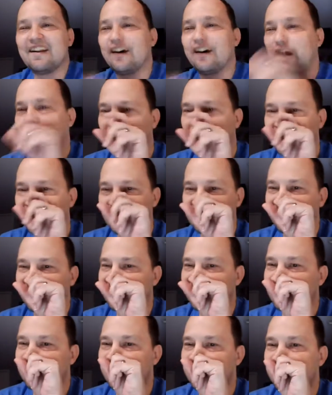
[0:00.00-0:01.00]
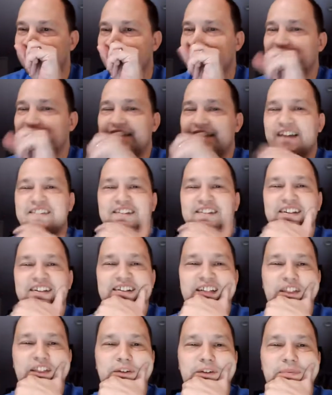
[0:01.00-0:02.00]
Oh, there's actually
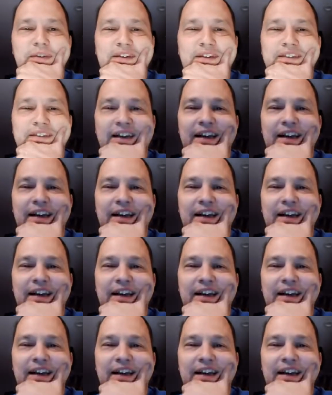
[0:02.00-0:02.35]
another place.